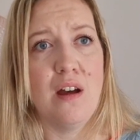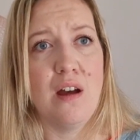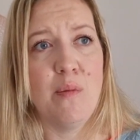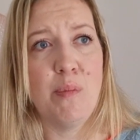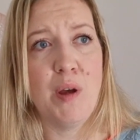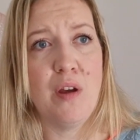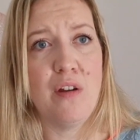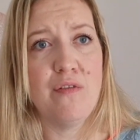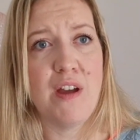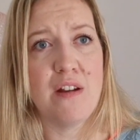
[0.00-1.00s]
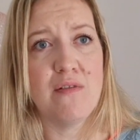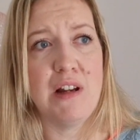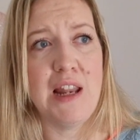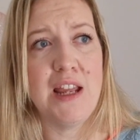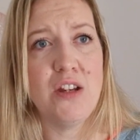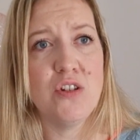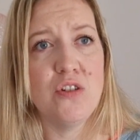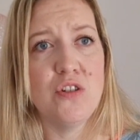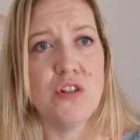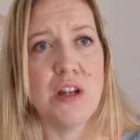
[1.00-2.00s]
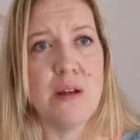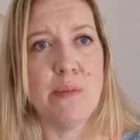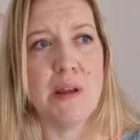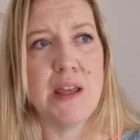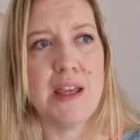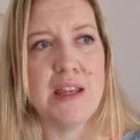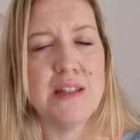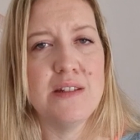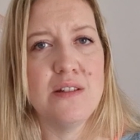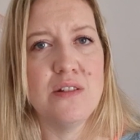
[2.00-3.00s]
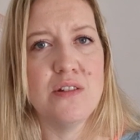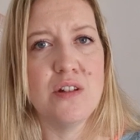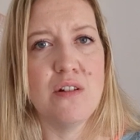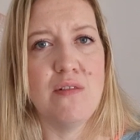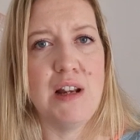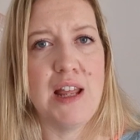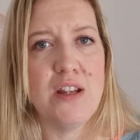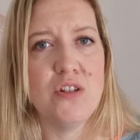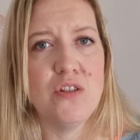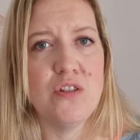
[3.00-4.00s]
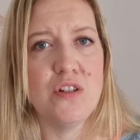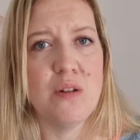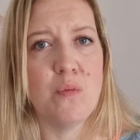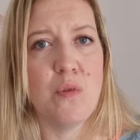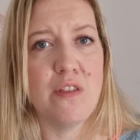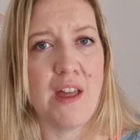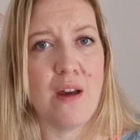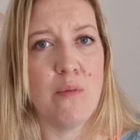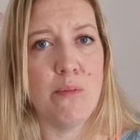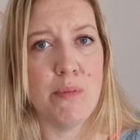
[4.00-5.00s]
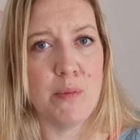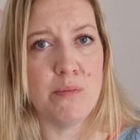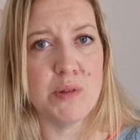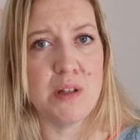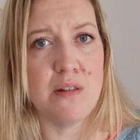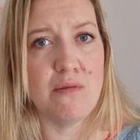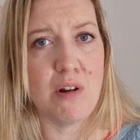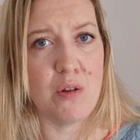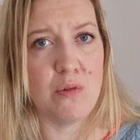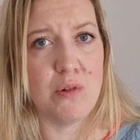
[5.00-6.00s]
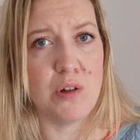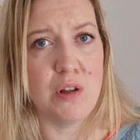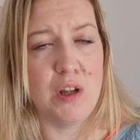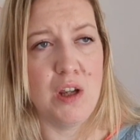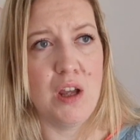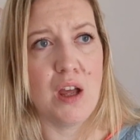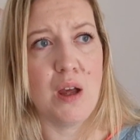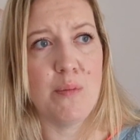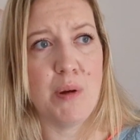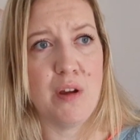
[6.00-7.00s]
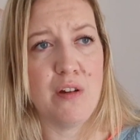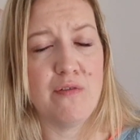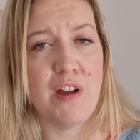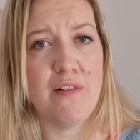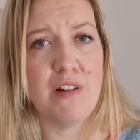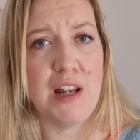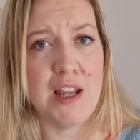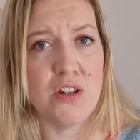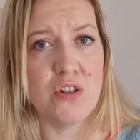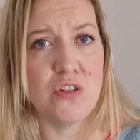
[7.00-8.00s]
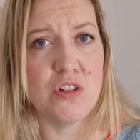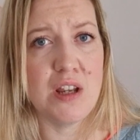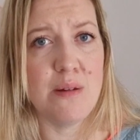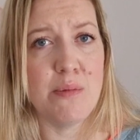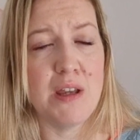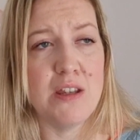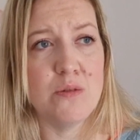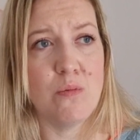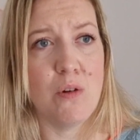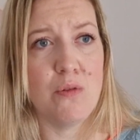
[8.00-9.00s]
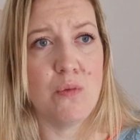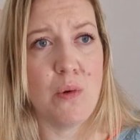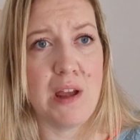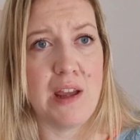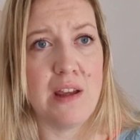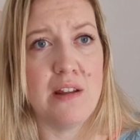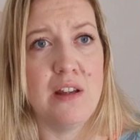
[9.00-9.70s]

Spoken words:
A perfect relationship isn't a relationship without bumps in the road. A perfect relationship is one where